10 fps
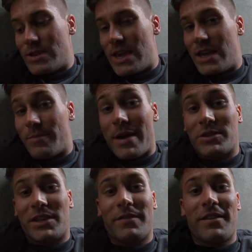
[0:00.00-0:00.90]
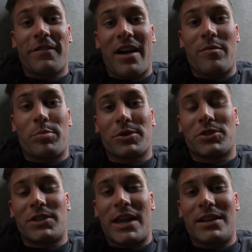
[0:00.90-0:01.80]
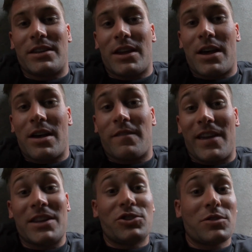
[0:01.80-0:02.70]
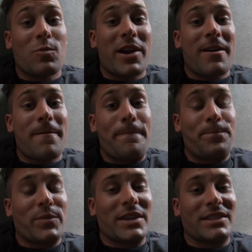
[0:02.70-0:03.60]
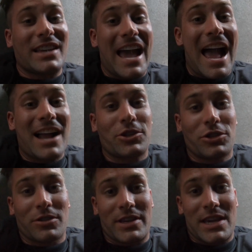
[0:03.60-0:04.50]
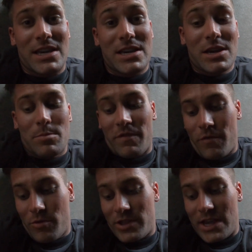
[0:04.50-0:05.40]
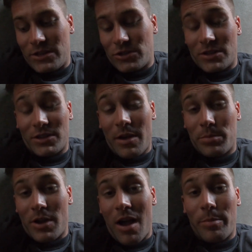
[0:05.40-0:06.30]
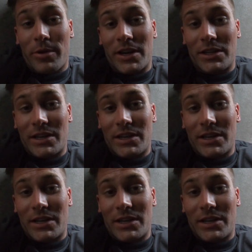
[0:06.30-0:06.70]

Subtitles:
And about 75% of engine wear is actually before the engine is up to operating